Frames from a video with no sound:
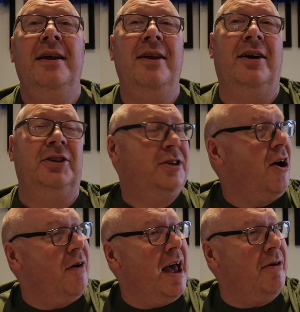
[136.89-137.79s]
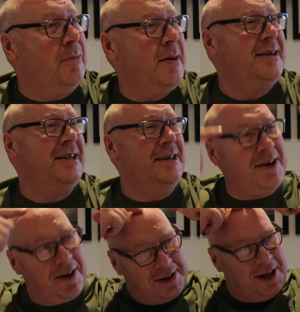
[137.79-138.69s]
Look, she's got her hair up, isn't she? She's
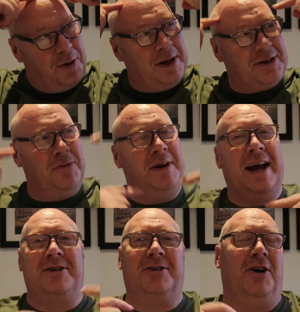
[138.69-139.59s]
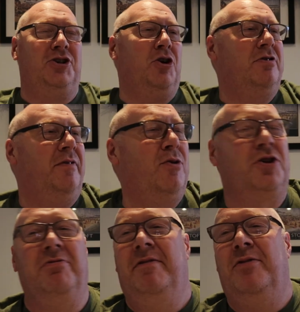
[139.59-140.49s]
got those little bits come down. She looks like John
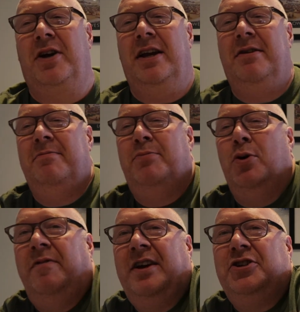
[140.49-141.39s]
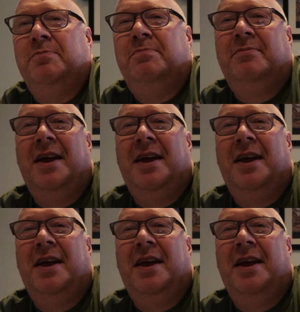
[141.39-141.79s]
Travolta in fucking Pulp Fiction.